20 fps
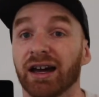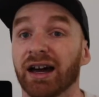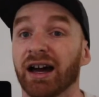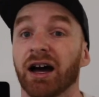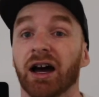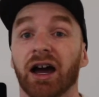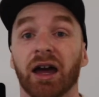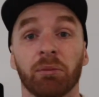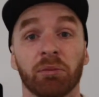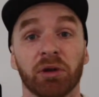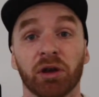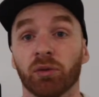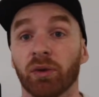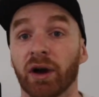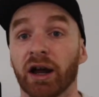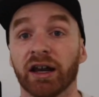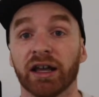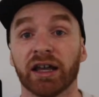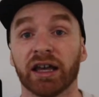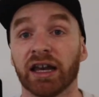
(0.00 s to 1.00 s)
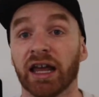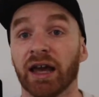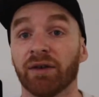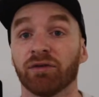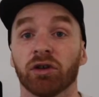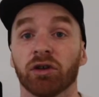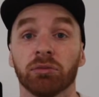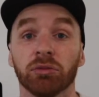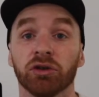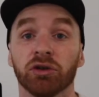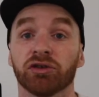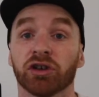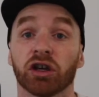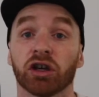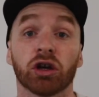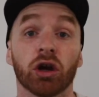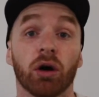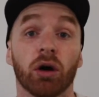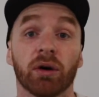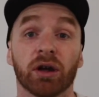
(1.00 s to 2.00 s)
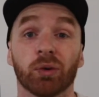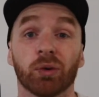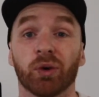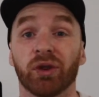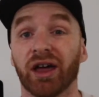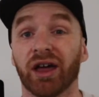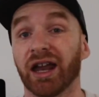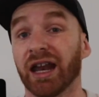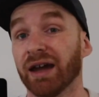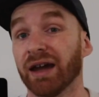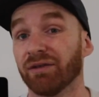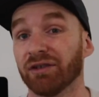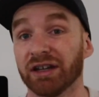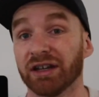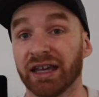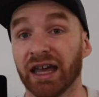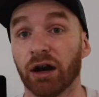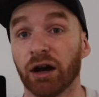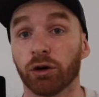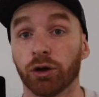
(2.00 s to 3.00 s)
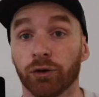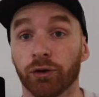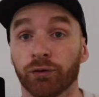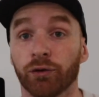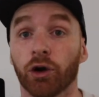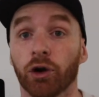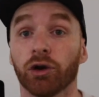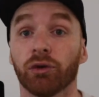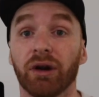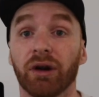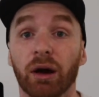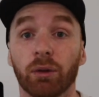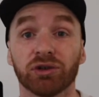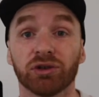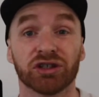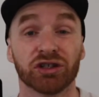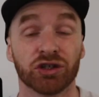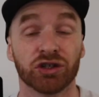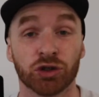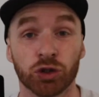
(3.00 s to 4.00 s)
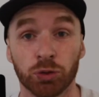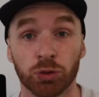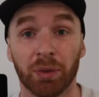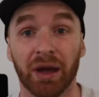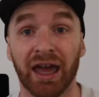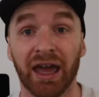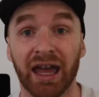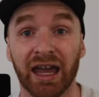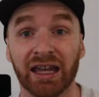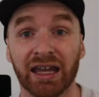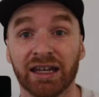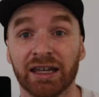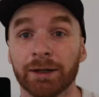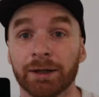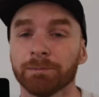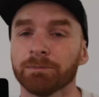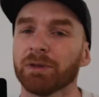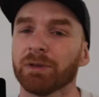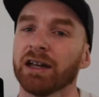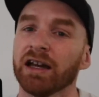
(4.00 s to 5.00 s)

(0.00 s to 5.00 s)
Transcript: and be running and have your music going without having to carry your phone around, which is super handy.